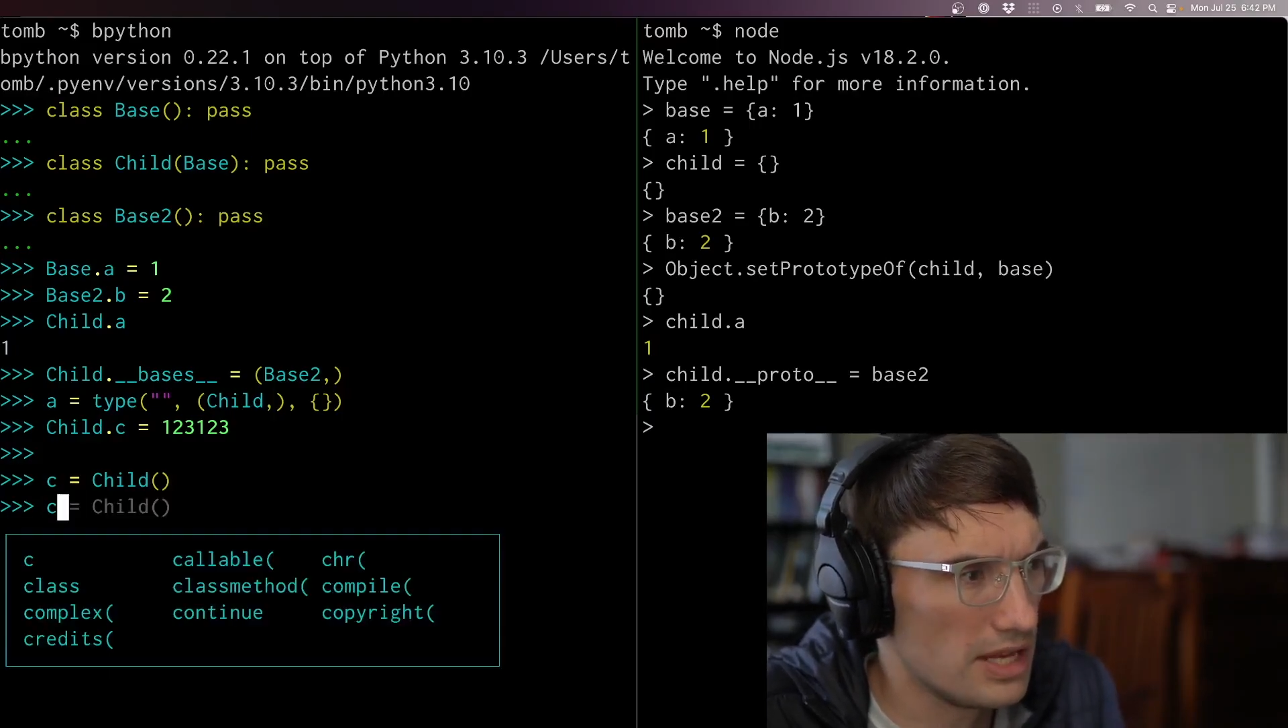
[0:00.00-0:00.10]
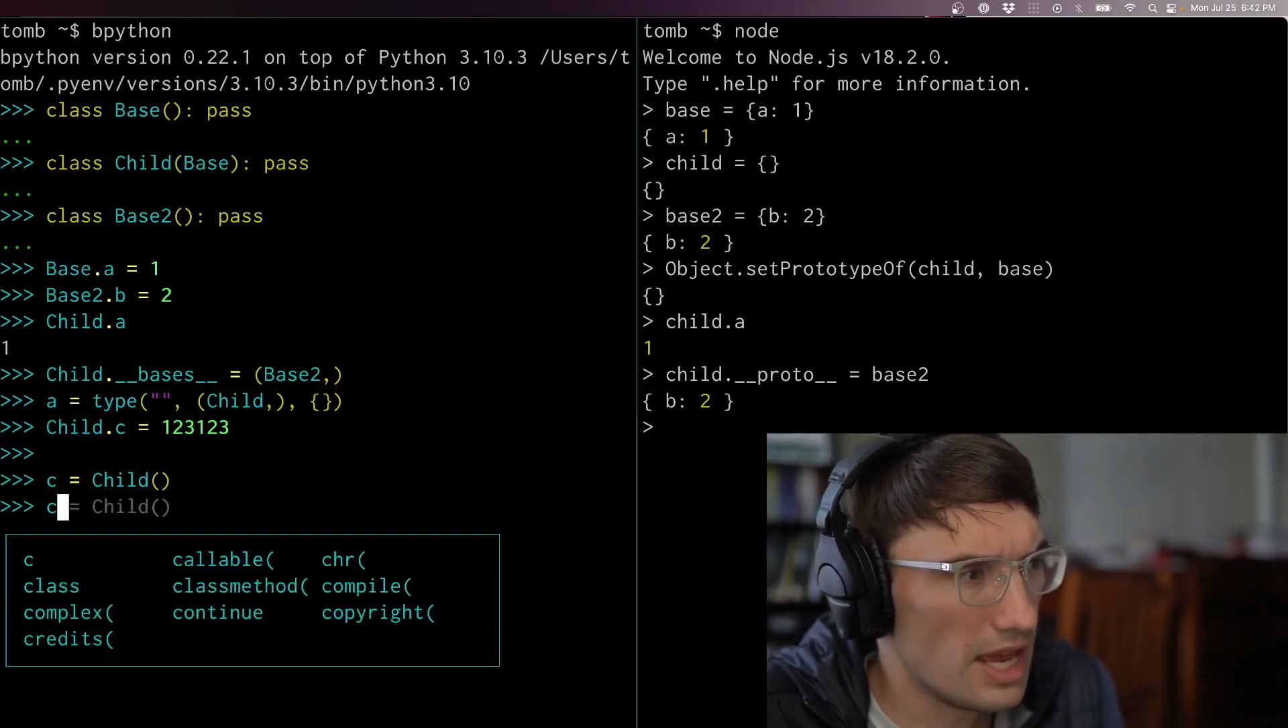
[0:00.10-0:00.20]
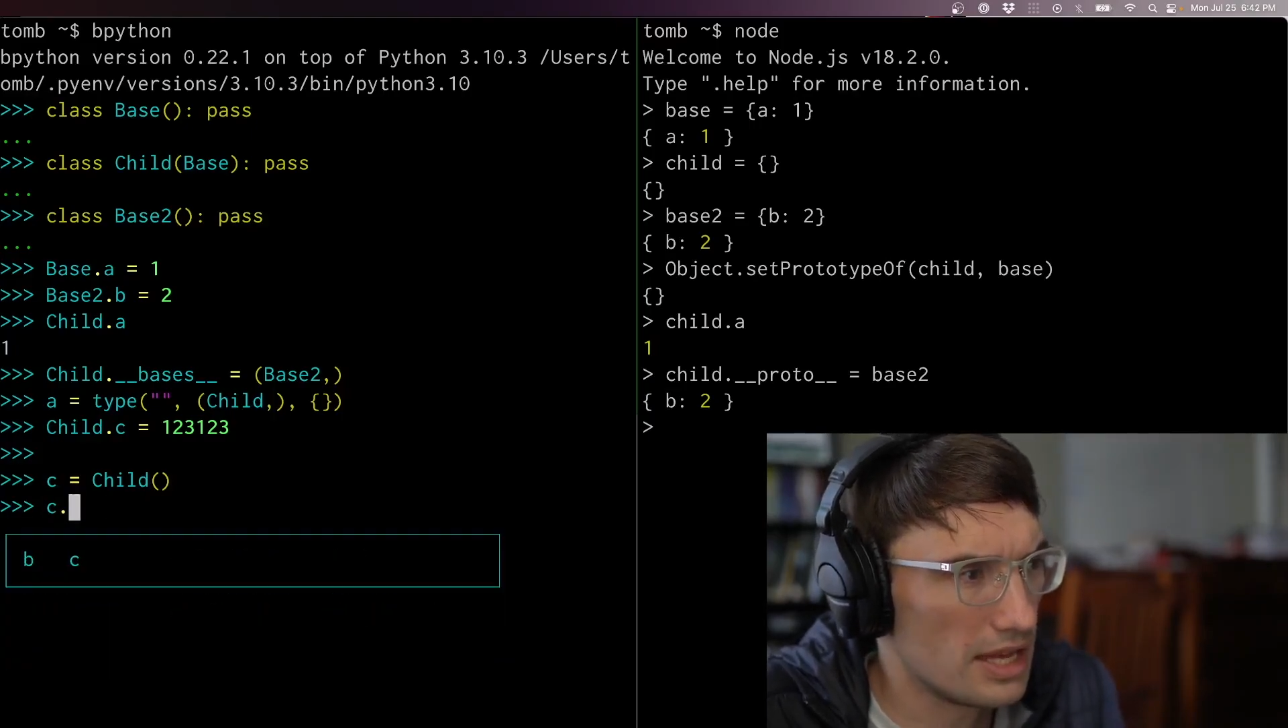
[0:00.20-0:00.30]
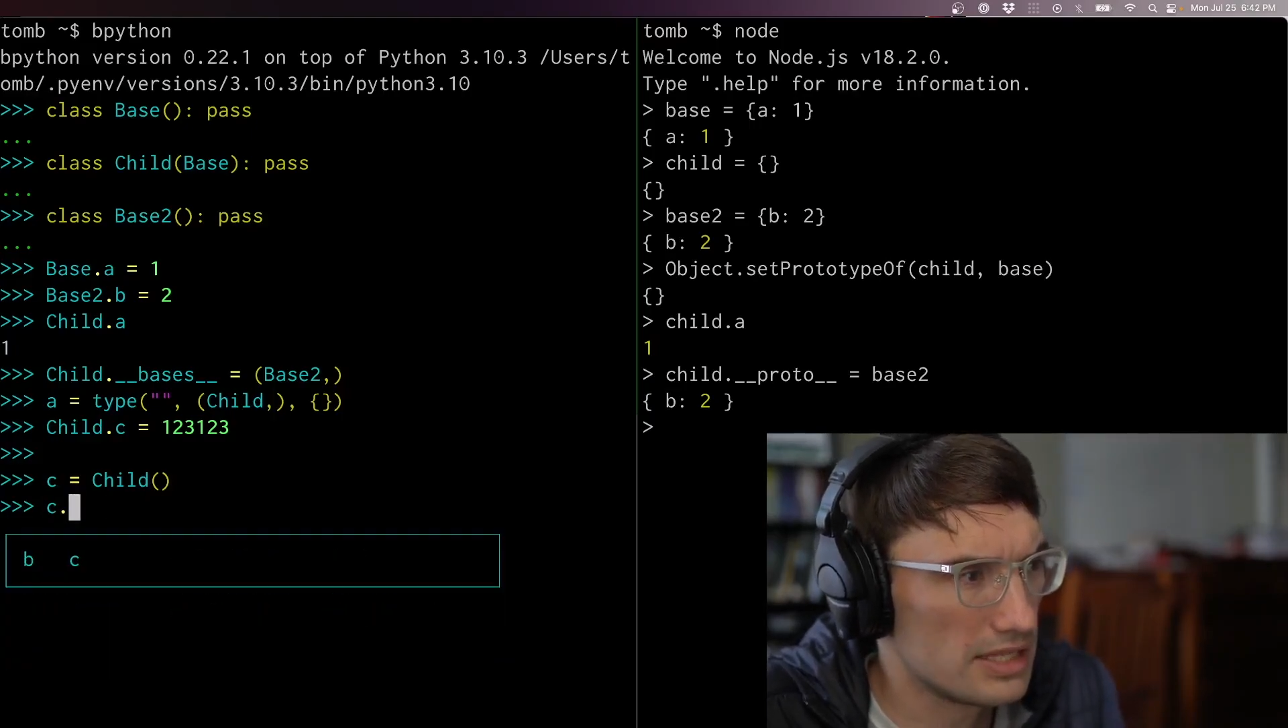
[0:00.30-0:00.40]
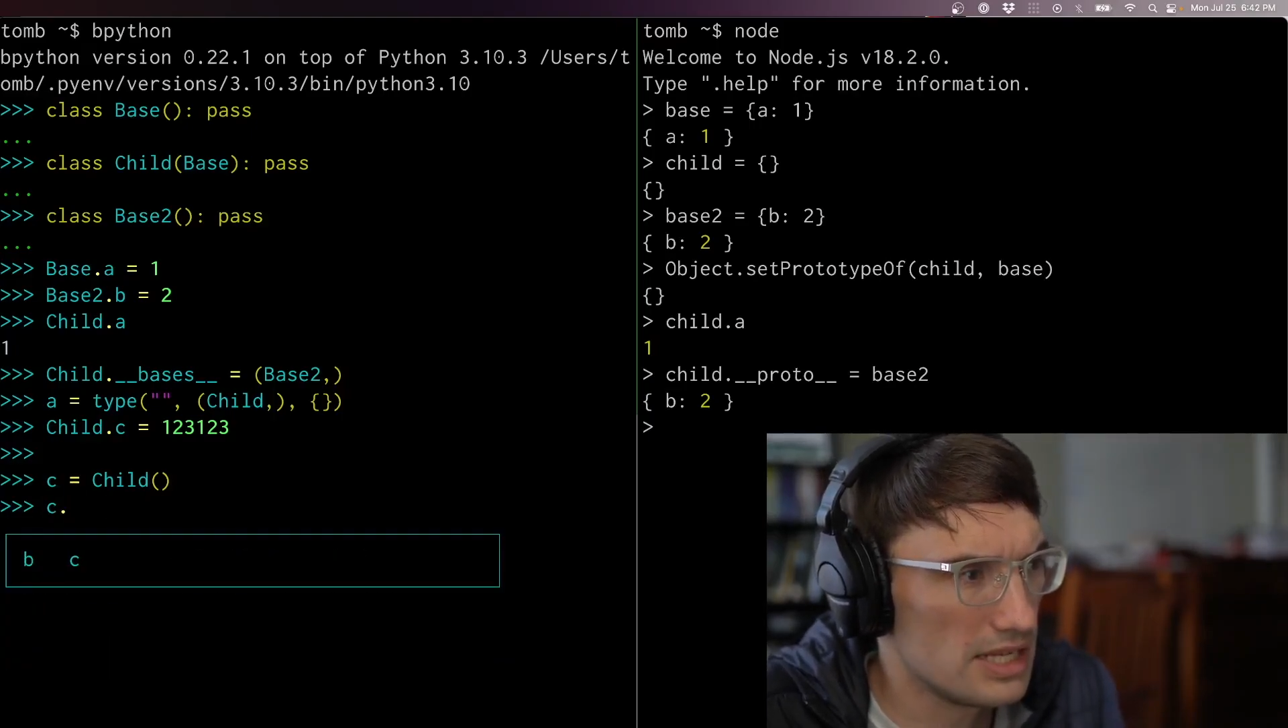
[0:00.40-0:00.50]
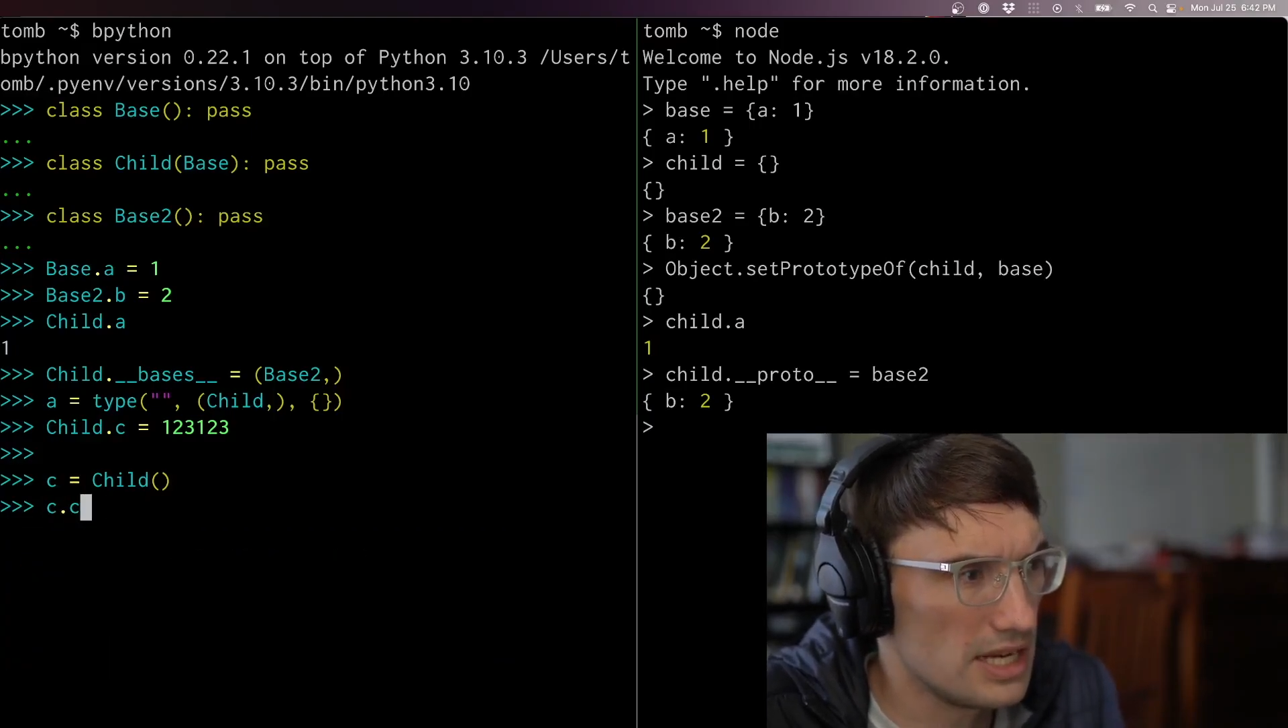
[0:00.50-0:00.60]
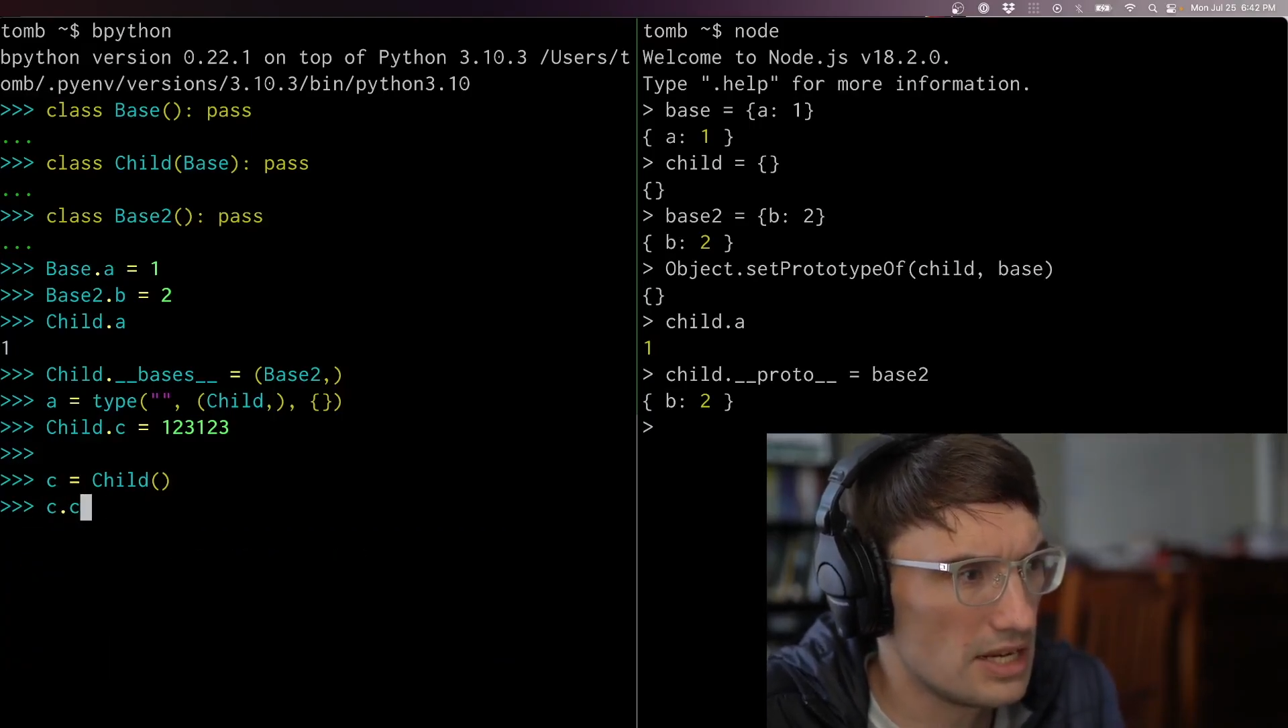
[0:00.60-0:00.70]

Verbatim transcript: Yeah, C